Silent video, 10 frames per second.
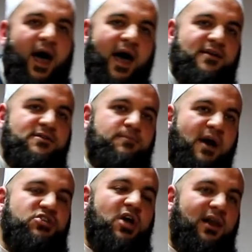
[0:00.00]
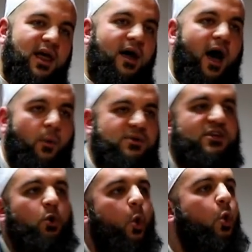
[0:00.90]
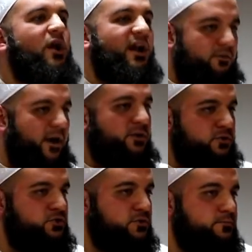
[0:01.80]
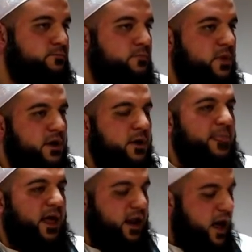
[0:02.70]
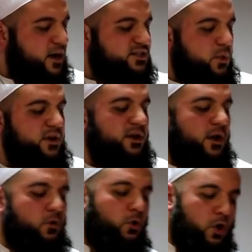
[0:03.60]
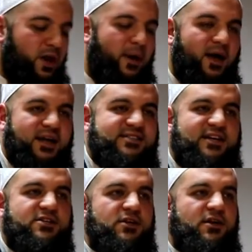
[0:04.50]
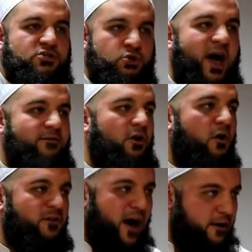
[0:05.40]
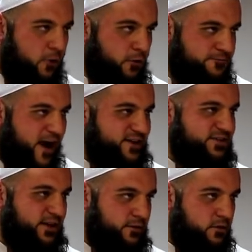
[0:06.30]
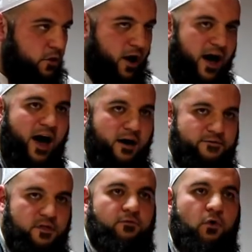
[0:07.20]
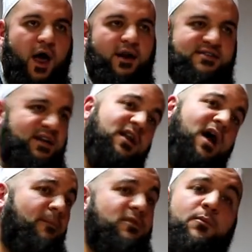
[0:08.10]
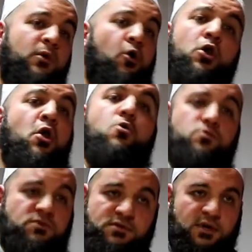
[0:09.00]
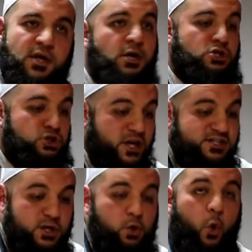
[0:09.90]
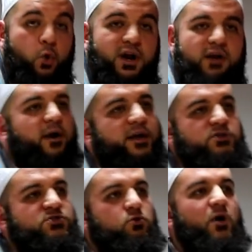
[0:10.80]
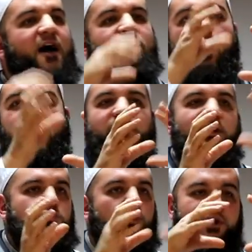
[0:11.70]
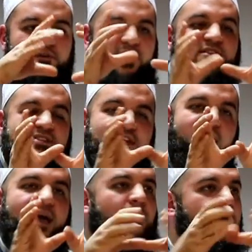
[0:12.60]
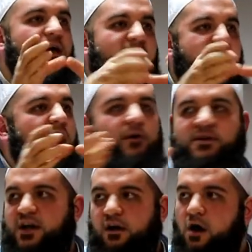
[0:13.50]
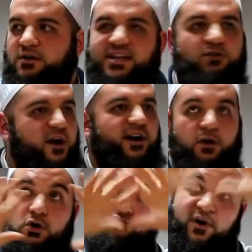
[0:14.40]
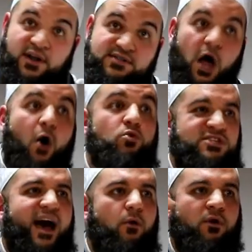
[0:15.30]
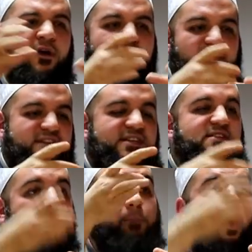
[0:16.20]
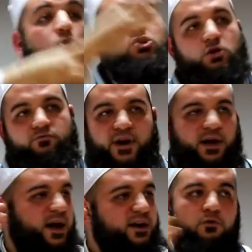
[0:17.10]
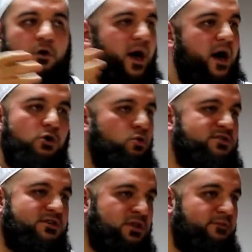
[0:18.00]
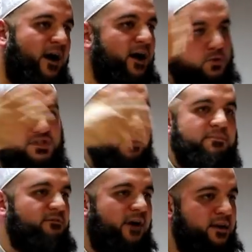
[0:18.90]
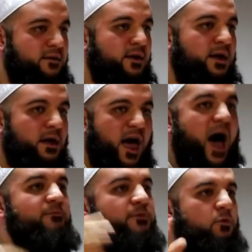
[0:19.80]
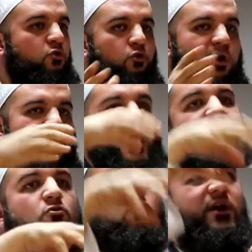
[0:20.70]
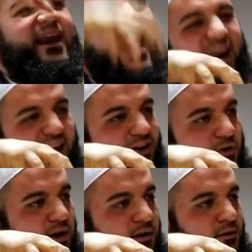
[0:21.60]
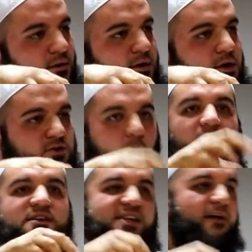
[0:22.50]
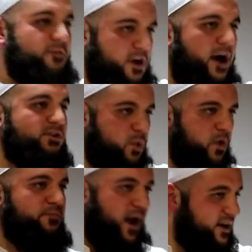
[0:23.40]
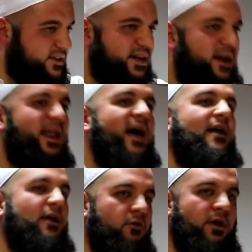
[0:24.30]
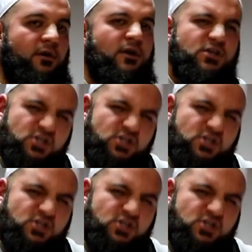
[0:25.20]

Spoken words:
And mashallah, I was in orderly range. And I asked one of the local ulama, and I said, do you have a lot of hufaz here? Half of the Quran. He said, alhamdulillah, we've got loads. Just in orderly range. So you have Wali range, orderly range. These are like areas. I can't say Reading, because Reading is a whole town. This is a portion of Reading. And I don't know how you divide or subdivide. Like, I'm from Crawley. We have Crawley, Langley Green. So understand, for the guys who are with me, understand Langley Green.